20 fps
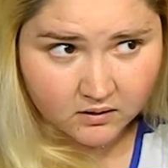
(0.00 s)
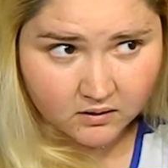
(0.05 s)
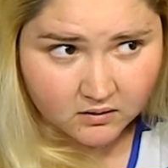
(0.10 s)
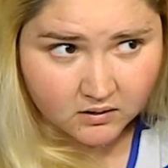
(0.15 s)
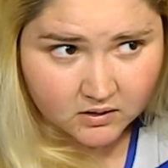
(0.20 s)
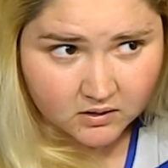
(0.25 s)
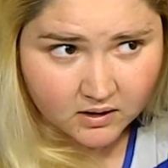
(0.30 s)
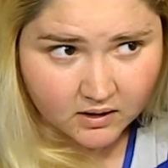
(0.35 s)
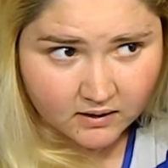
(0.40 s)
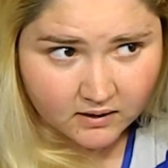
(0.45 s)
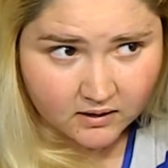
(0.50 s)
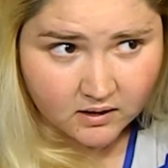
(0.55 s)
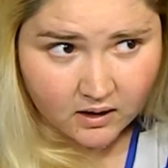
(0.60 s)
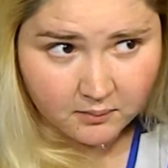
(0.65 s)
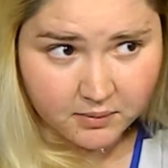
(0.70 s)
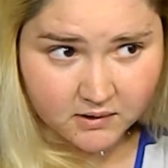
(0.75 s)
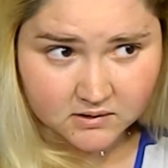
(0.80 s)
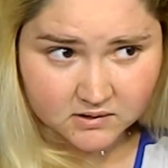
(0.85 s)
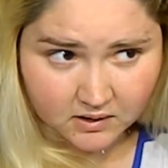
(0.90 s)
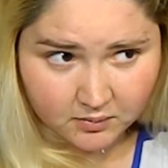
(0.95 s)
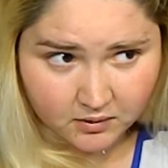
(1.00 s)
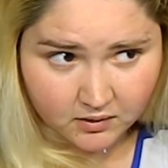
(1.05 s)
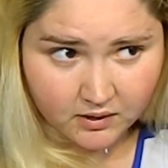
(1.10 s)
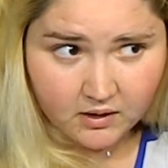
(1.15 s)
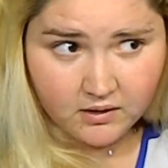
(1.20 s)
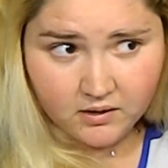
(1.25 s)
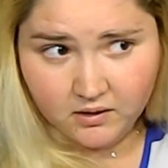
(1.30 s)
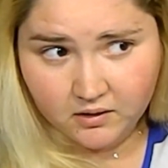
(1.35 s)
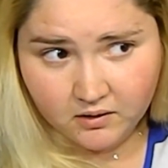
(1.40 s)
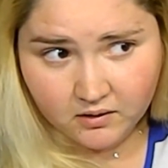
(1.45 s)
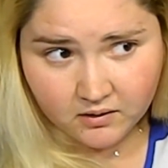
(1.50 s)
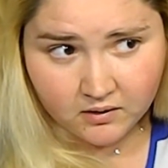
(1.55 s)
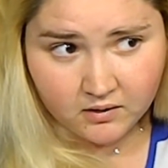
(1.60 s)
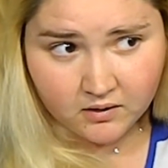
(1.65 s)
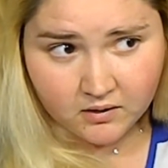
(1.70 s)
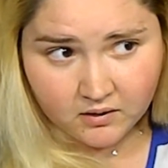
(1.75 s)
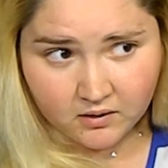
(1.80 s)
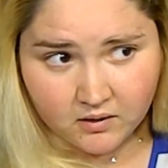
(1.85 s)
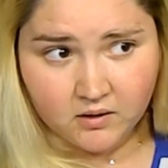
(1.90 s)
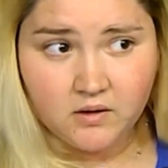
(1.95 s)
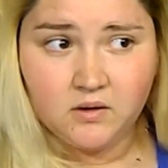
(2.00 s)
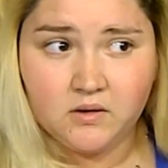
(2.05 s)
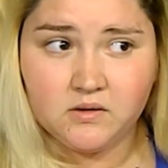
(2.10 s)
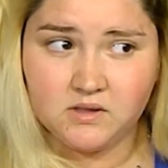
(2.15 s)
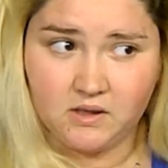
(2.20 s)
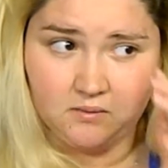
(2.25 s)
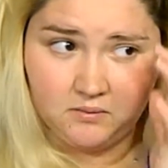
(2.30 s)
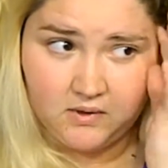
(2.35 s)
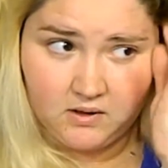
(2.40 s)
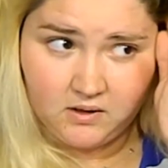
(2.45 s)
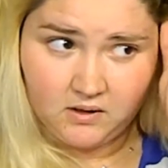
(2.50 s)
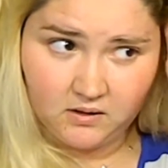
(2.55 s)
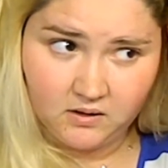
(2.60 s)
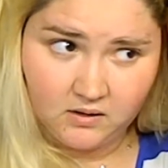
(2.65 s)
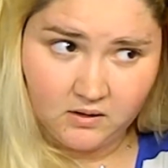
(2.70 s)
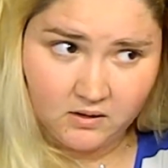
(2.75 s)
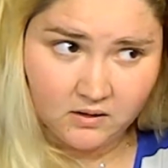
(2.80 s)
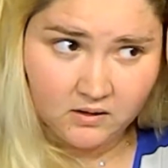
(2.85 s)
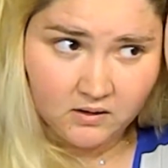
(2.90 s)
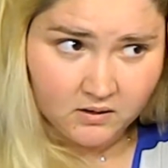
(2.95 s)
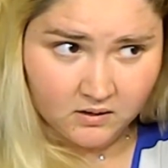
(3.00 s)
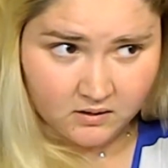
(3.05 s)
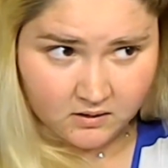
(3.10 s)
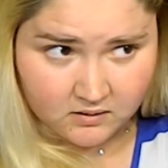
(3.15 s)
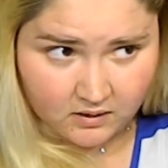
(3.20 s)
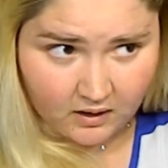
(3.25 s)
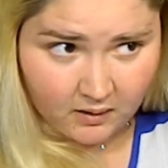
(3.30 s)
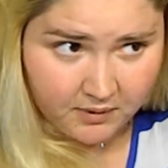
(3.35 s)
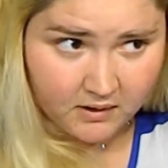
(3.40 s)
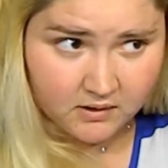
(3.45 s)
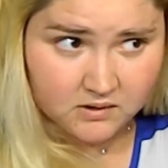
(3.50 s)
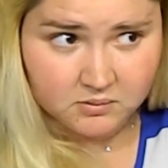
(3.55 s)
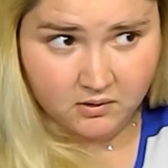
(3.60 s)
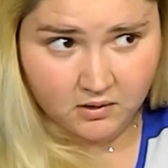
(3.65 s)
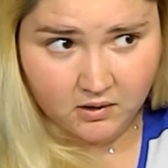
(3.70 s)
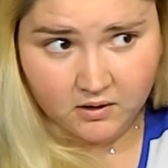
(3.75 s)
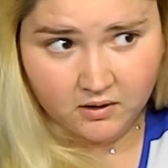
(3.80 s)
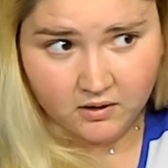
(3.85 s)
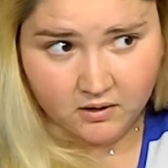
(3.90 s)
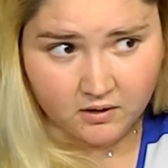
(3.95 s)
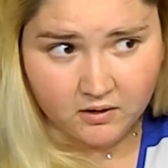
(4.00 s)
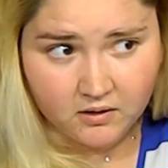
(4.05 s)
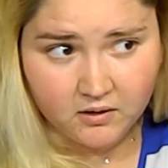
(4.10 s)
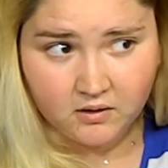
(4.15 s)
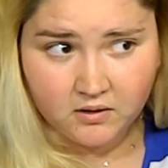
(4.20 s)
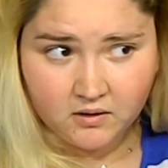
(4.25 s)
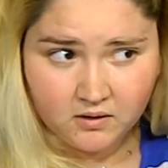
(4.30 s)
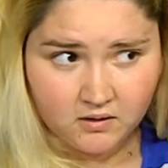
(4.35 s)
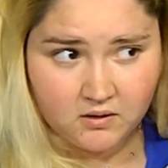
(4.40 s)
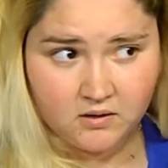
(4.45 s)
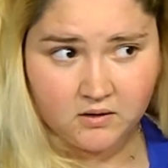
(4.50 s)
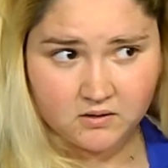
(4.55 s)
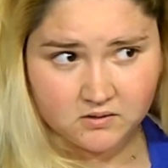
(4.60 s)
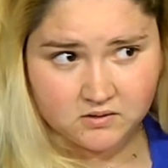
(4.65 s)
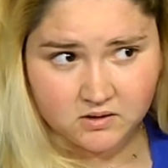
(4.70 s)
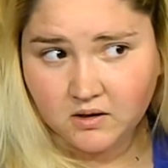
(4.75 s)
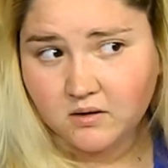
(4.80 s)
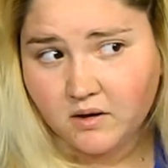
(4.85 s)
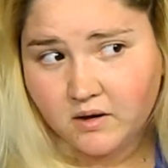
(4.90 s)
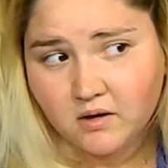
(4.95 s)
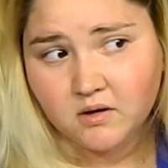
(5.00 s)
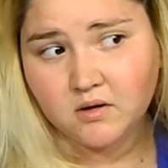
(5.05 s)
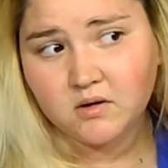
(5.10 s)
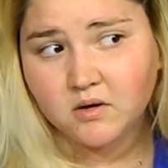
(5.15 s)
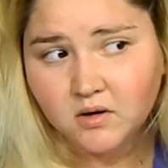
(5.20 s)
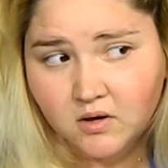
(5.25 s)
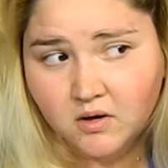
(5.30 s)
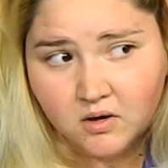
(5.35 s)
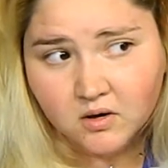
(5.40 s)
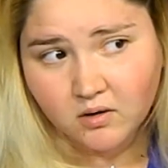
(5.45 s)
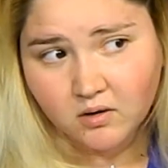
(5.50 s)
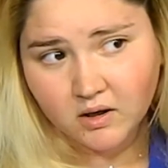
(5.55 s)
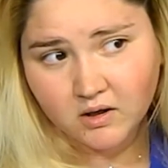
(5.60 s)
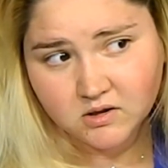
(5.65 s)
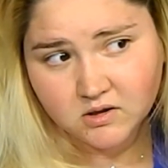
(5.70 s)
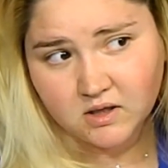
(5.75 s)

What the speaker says: going to take that top piece and pull it under. Same thing, top piece, pull it under. Kind of creating